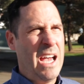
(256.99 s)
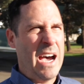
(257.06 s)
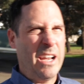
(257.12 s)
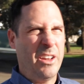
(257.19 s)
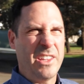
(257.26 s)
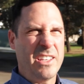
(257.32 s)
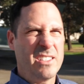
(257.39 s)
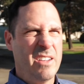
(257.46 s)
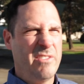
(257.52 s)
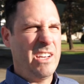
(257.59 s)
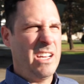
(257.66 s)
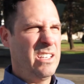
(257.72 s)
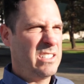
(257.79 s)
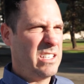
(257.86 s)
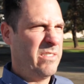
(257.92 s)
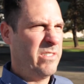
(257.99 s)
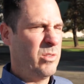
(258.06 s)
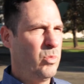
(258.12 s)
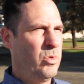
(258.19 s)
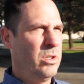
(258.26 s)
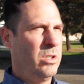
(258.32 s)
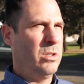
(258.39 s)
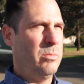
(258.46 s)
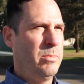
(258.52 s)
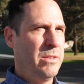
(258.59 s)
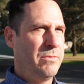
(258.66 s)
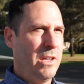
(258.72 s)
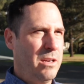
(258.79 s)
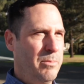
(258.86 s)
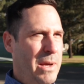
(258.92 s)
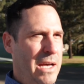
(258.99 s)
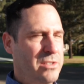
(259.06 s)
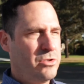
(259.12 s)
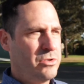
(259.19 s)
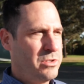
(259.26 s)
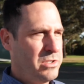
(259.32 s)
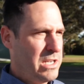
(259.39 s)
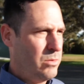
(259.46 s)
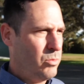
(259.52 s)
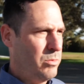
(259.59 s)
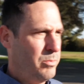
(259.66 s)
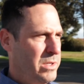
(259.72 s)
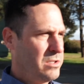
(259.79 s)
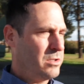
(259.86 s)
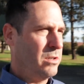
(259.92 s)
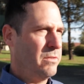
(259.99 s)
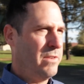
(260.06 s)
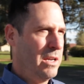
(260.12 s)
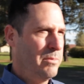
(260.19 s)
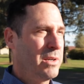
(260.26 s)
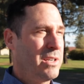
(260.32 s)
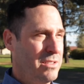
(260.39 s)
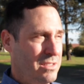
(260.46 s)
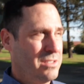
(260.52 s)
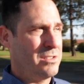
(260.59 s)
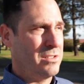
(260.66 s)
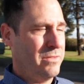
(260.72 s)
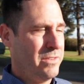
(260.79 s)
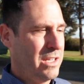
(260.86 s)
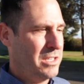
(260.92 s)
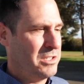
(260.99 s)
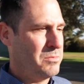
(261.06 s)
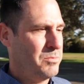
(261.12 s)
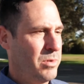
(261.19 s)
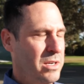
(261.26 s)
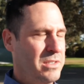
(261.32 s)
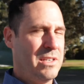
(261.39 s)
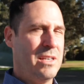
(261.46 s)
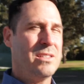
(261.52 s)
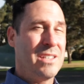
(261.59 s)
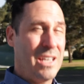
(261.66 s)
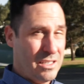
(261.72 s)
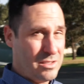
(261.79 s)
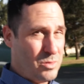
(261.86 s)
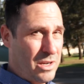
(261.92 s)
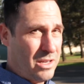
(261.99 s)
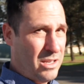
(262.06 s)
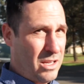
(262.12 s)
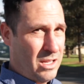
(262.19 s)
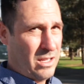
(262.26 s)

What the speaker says: I don't think the 797 will be flying passengers yet, won't be certified because of the certification process. Guess what?